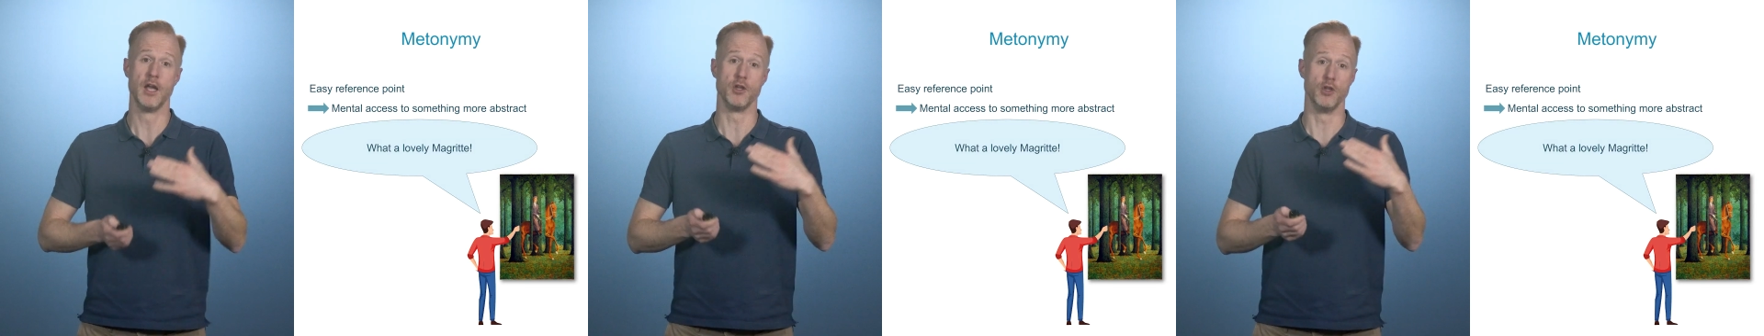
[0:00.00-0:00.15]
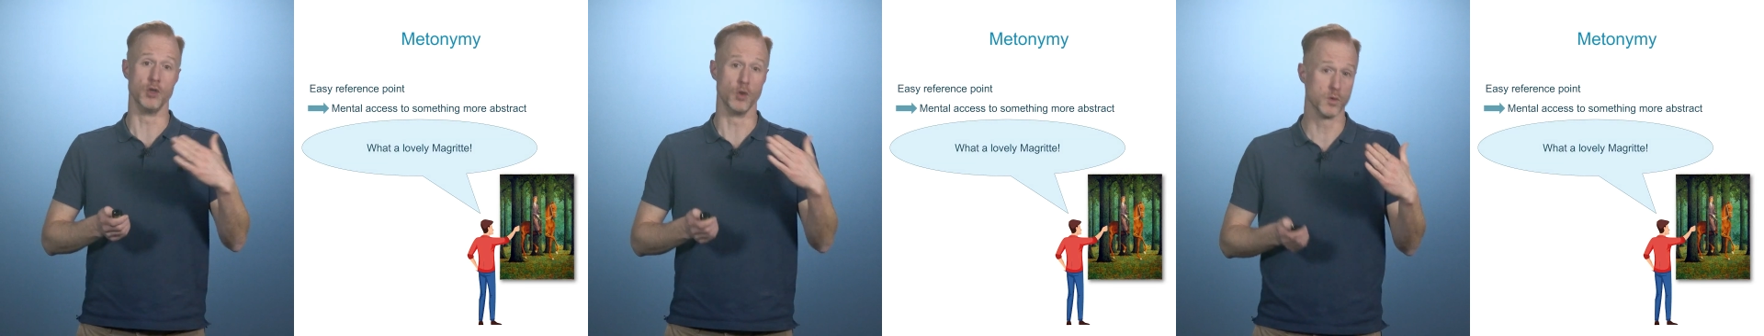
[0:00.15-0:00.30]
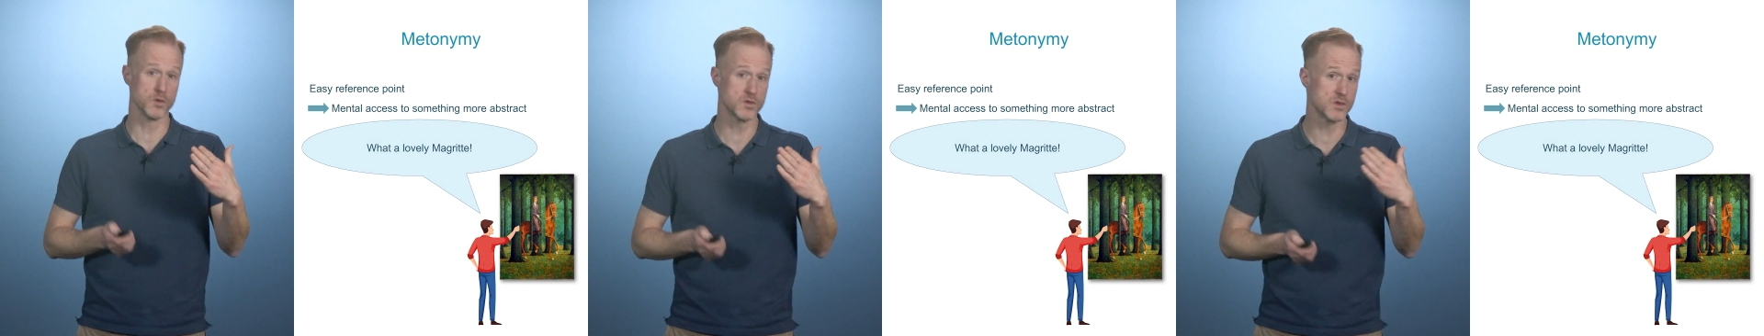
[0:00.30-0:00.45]

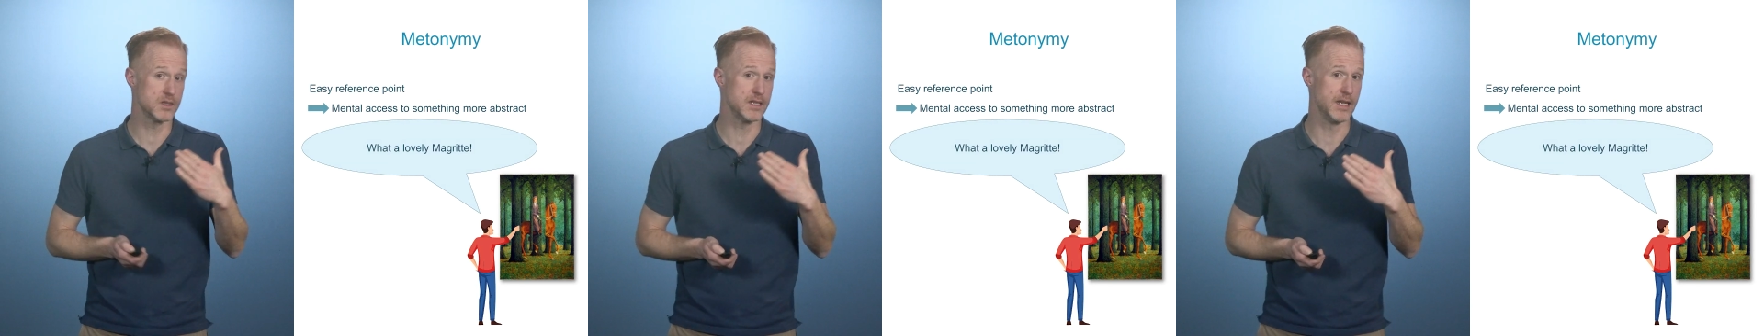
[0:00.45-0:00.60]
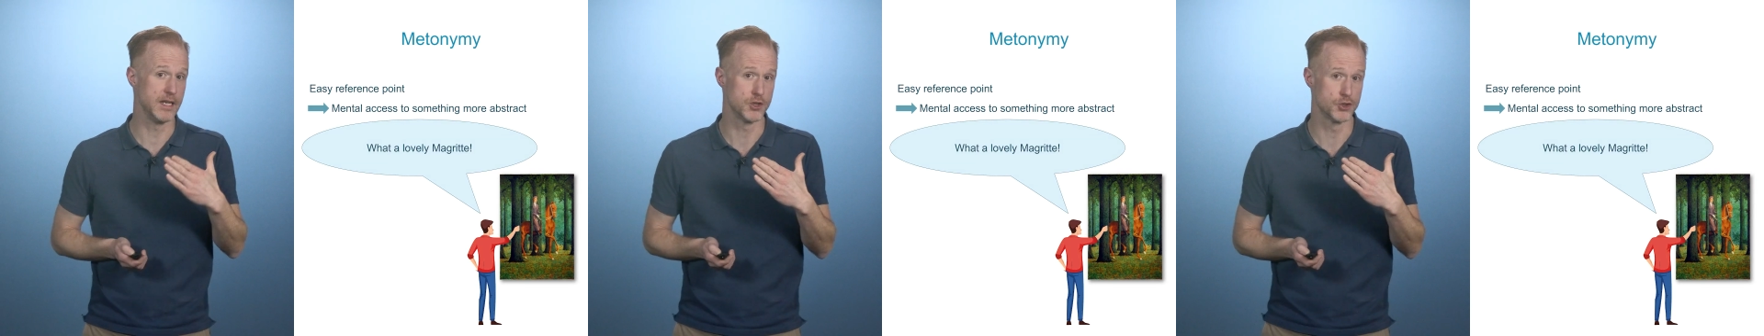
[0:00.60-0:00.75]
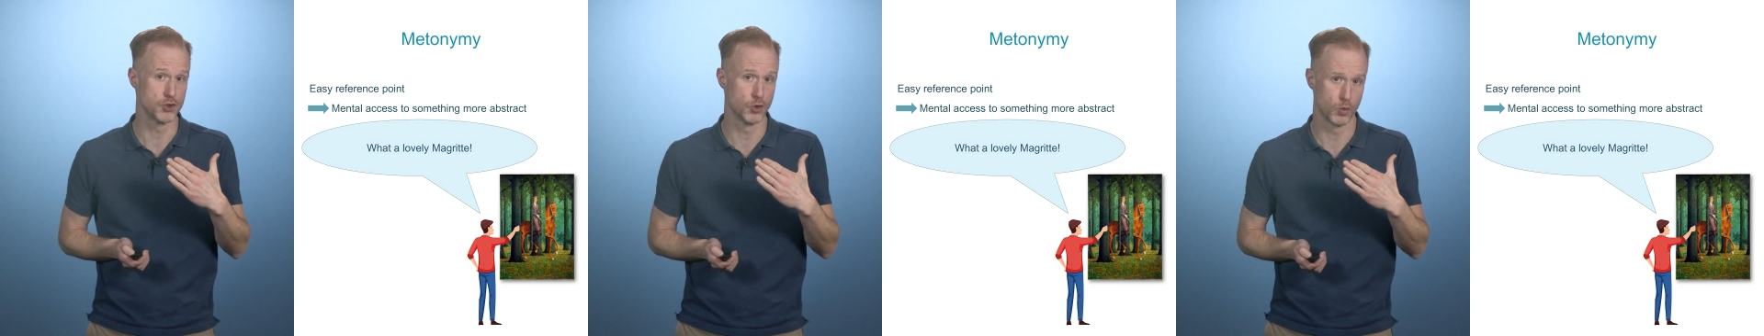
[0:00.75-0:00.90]
you also
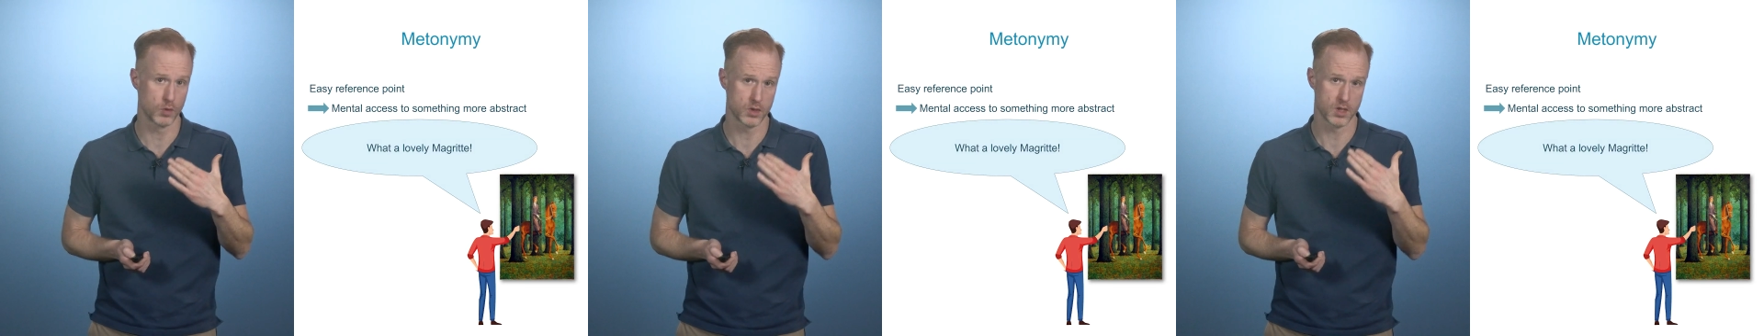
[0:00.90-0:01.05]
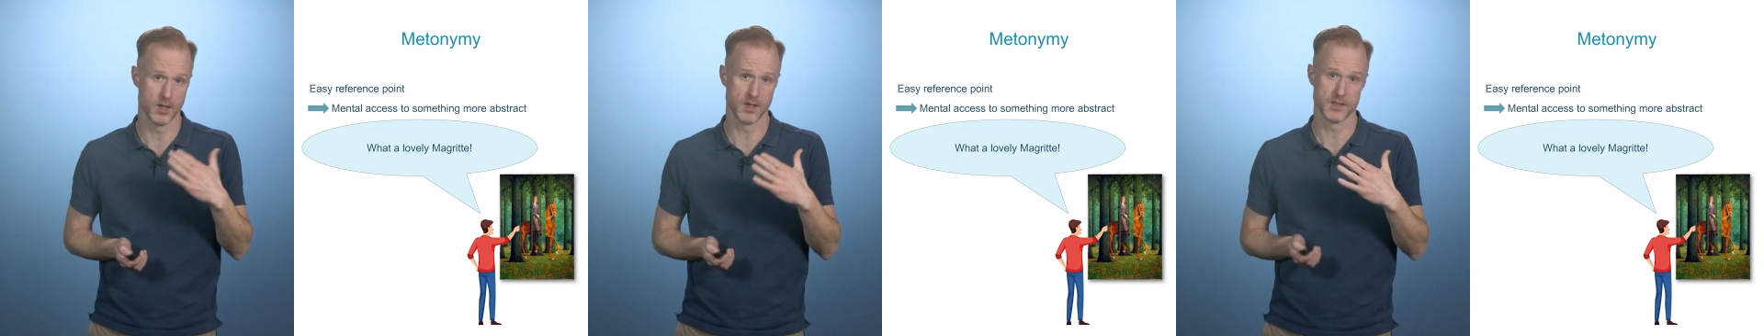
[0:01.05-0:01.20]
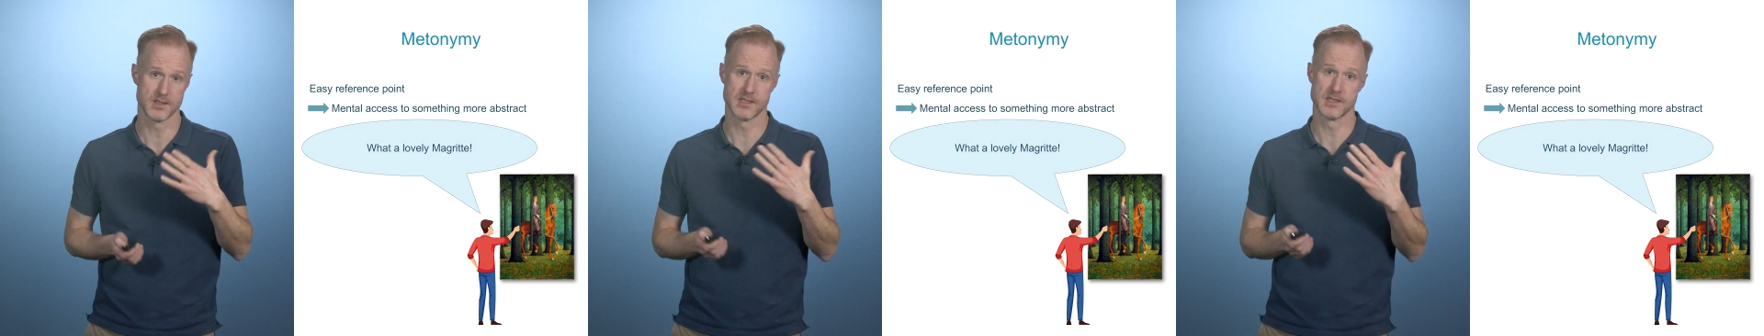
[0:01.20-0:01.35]
take
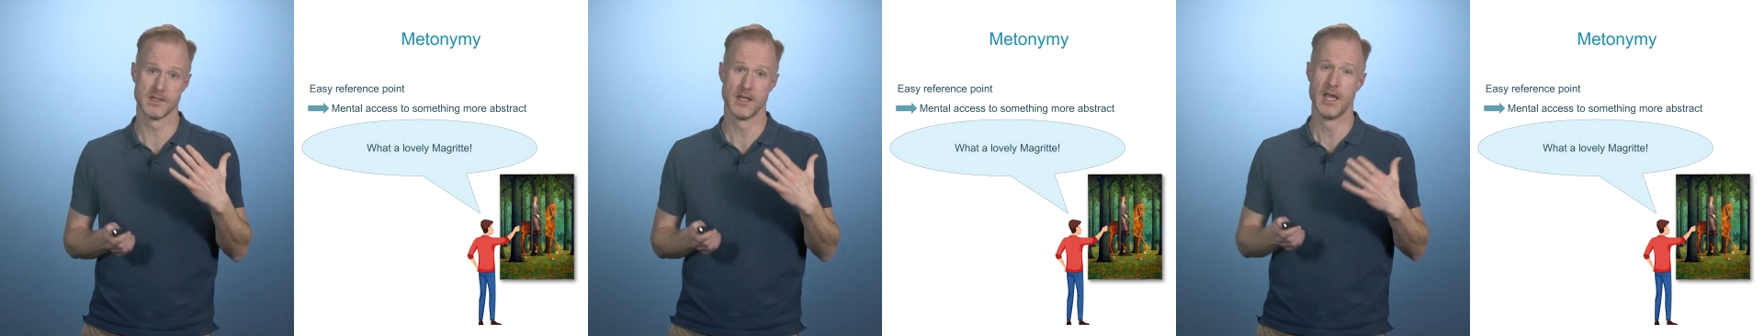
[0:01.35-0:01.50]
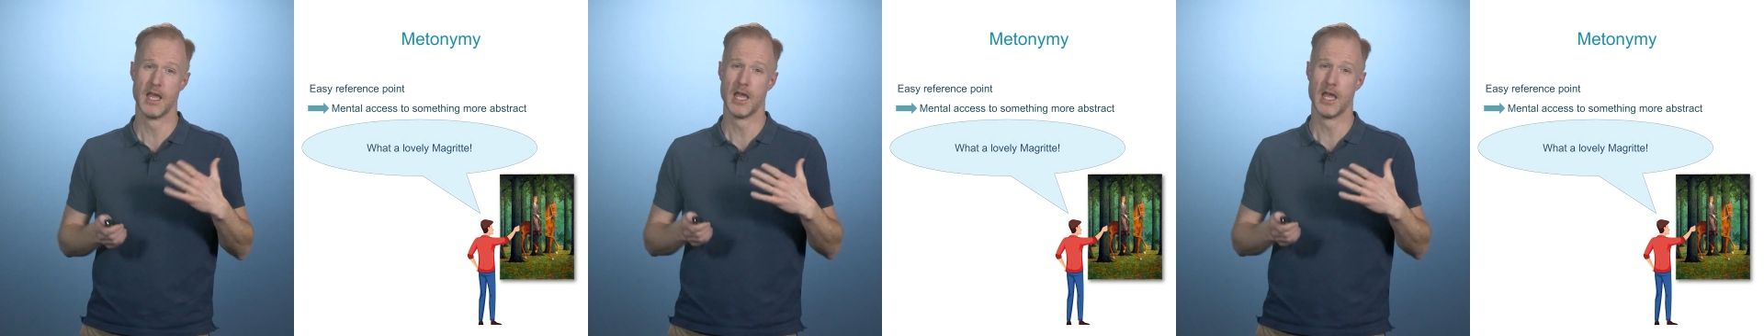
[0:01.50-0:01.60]
shortcuts.